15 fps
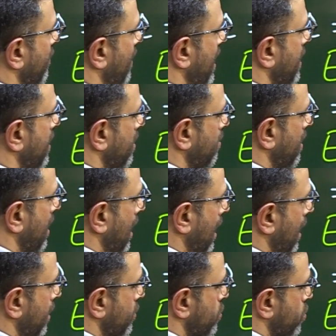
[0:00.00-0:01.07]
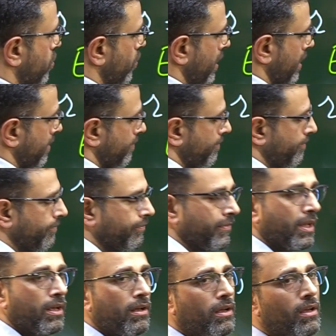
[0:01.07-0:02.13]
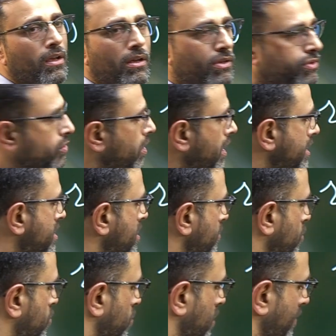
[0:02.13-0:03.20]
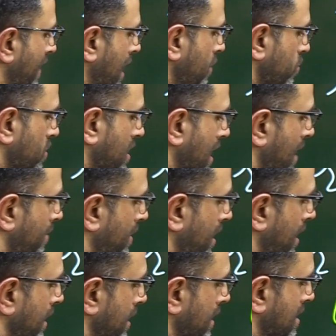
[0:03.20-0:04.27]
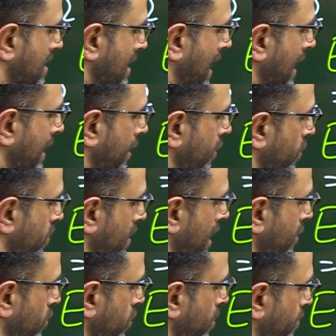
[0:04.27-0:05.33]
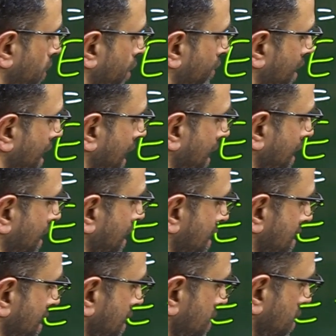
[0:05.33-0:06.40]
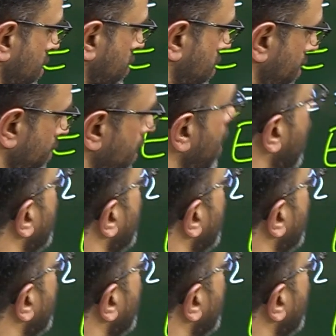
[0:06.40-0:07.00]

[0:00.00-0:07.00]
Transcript: divided by r square. So let's substitute the values. Gamma is 9 into 10 to the power 9 in SI system.